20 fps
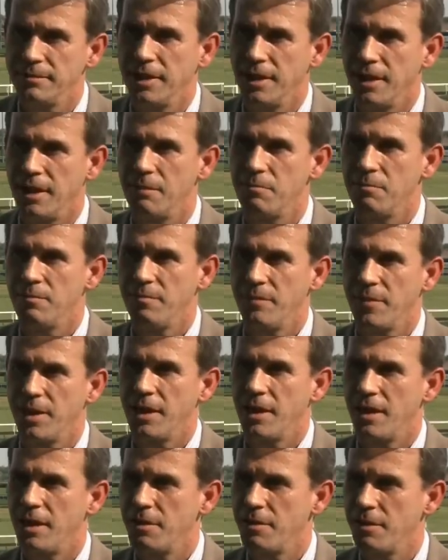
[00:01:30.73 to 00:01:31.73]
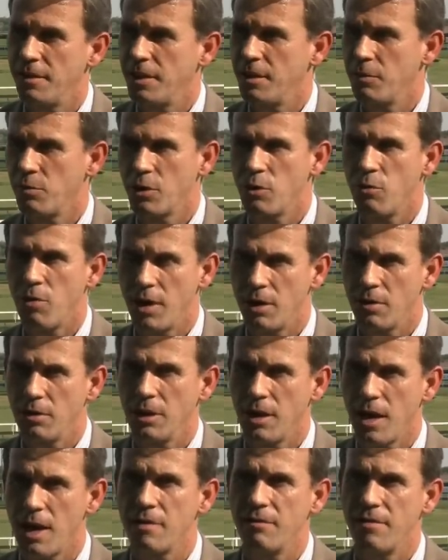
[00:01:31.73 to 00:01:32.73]
Um, uh, they require
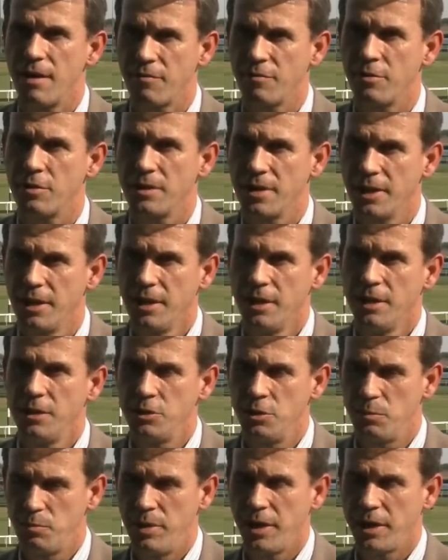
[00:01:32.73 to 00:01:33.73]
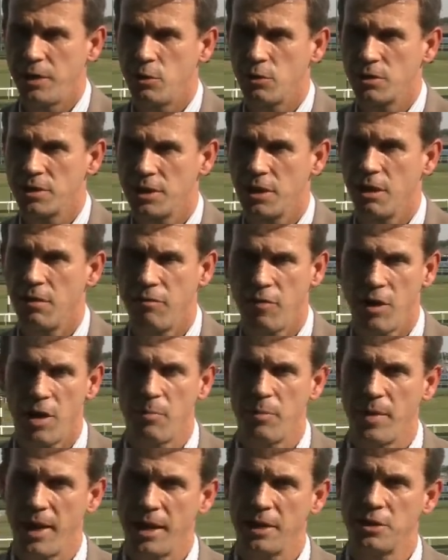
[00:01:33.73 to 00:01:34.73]
a lot of effort to pick yourself
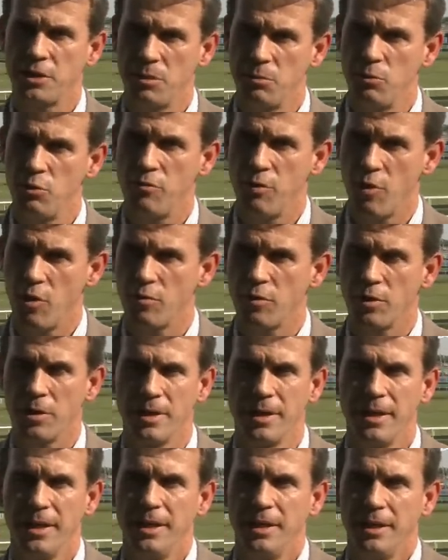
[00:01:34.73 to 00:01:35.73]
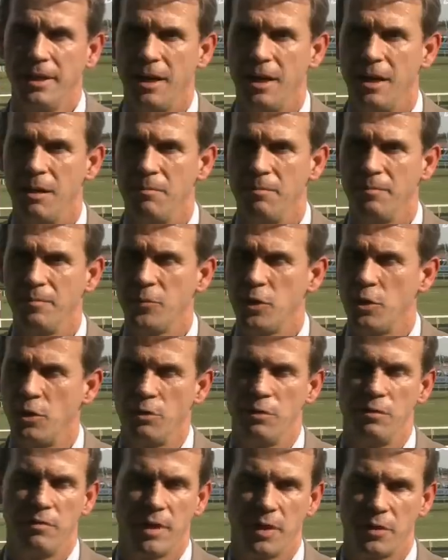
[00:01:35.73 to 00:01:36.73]
up and to move over. Um, you
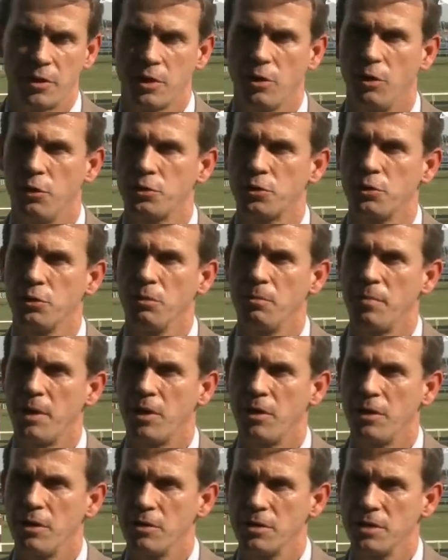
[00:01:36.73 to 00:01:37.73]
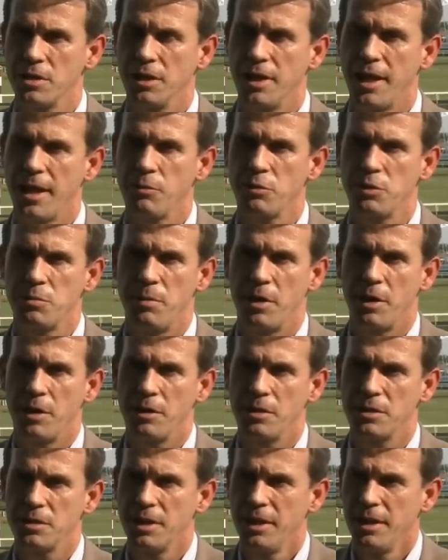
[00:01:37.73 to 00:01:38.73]
know, you've got the cultural barriers, the language
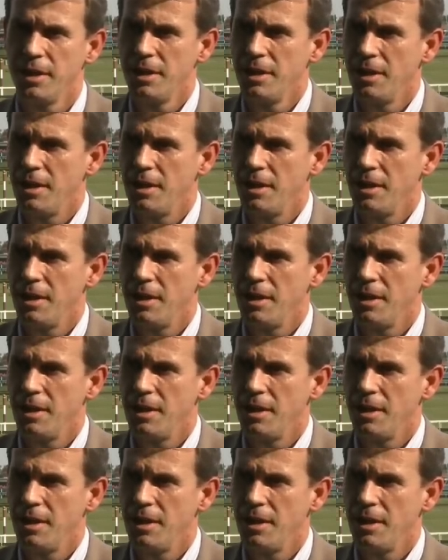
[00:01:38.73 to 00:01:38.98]
barriers.